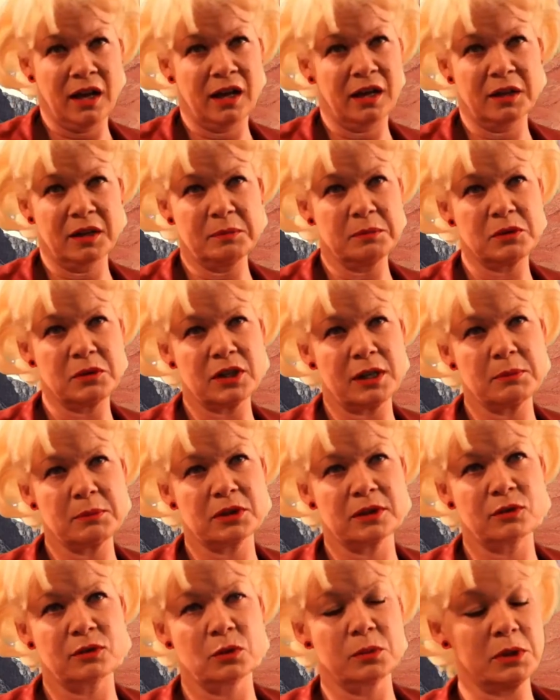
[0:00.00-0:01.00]
Same
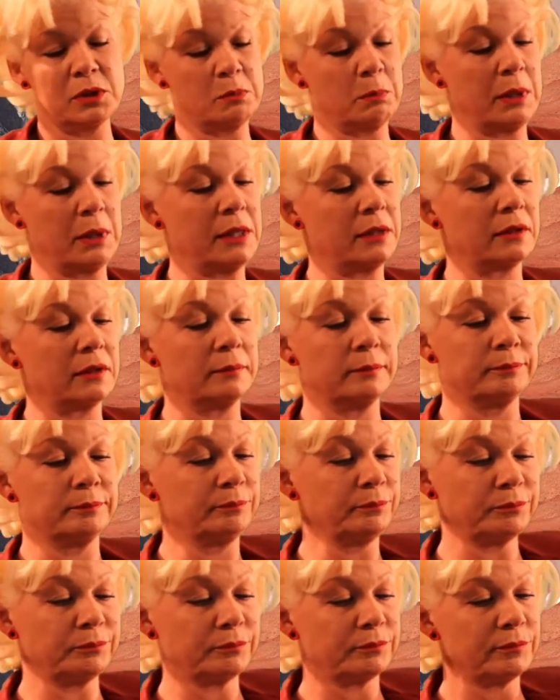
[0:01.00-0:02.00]
as I've always been.
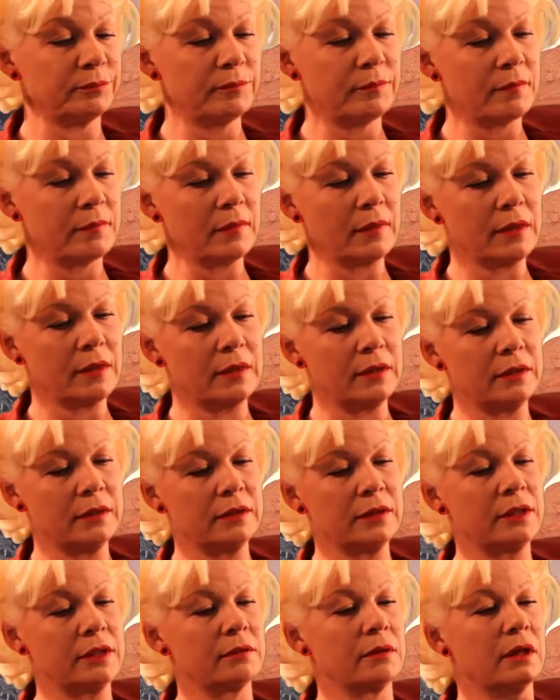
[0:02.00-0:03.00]

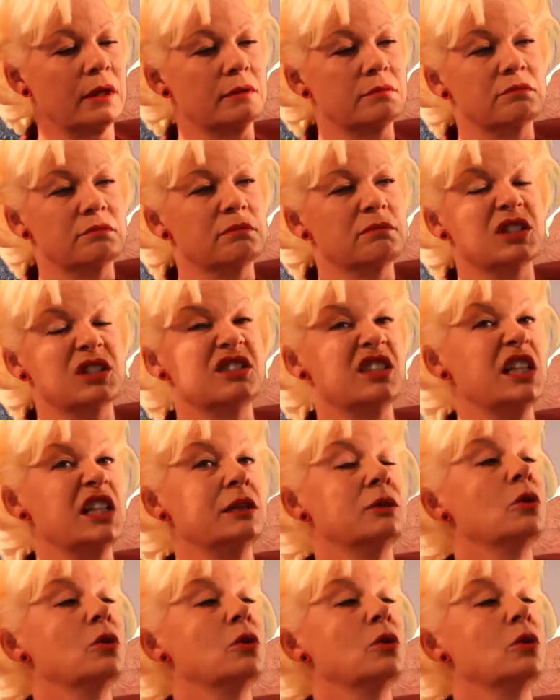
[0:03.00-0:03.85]
You know, I just eat